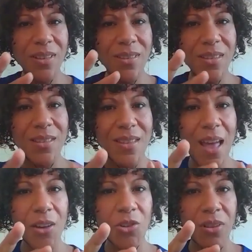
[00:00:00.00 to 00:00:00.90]
is this
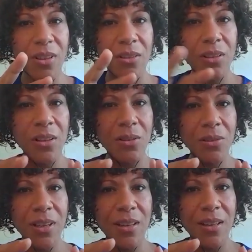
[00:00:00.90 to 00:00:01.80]
actually
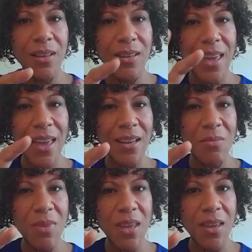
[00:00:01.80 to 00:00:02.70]
clearly
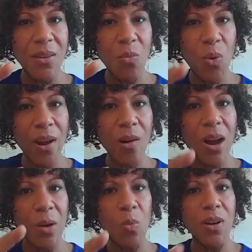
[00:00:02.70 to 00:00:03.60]
getting me where
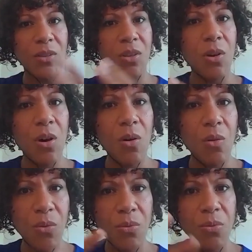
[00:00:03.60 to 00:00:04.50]
I want to
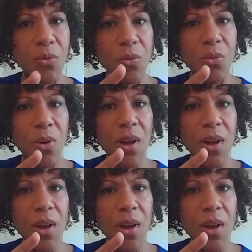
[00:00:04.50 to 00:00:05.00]
go through